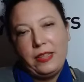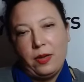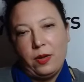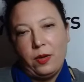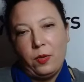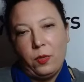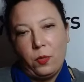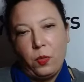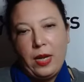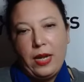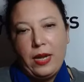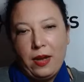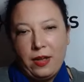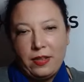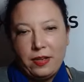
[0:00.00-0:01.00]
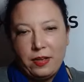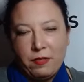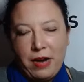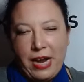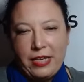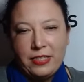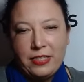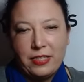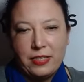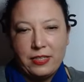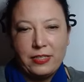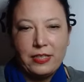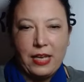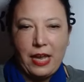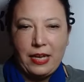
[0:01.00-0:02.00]
that we are the
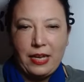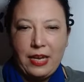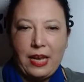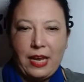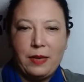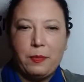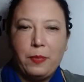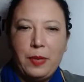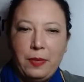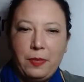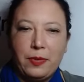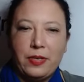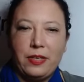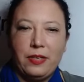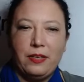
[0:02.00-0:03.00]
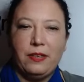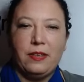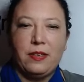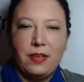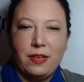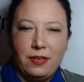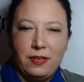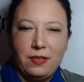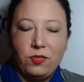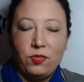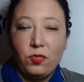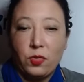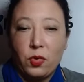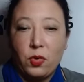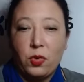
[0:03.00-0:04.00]
harassers, and yet people can
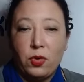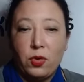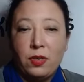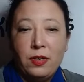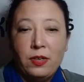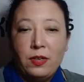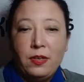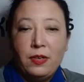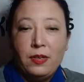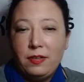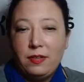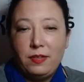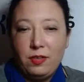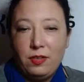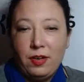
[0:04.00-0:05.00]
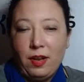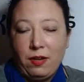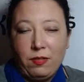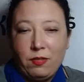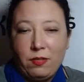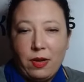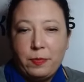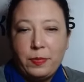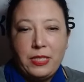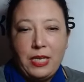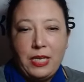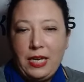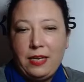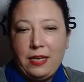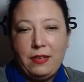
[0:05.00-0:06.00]
draw
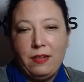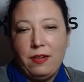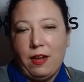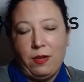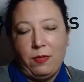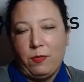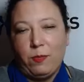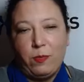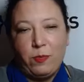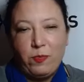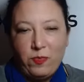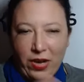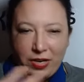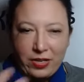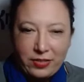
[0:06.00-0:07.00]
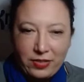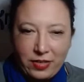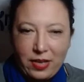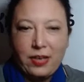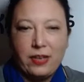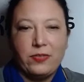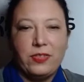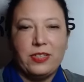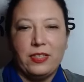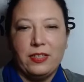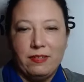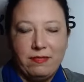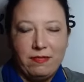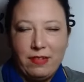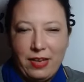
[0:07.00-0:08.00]
obscene fuck turfs
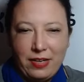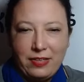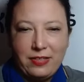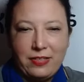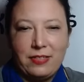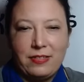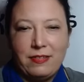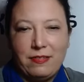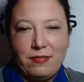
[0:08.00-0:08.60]
and